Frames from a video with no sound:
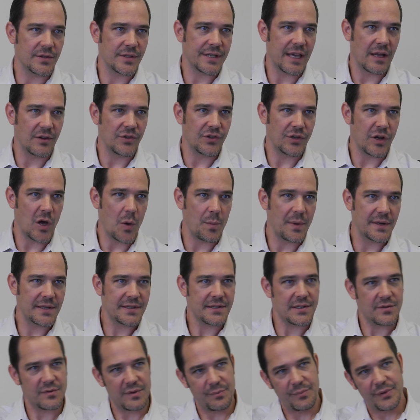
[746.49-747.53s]
cell genomics
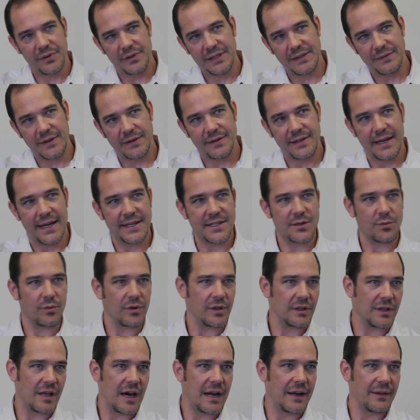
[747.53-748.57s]
because we believe that that's where
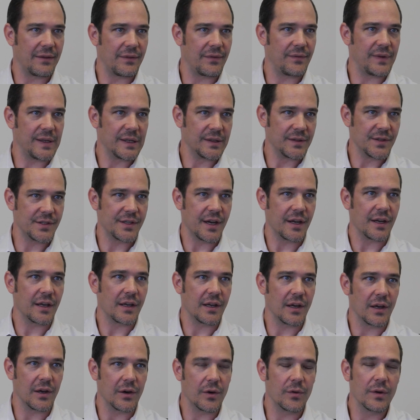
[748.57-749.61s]
a lot of the field is going to
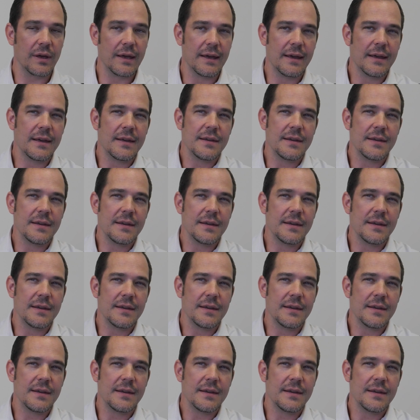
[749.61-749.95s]
go.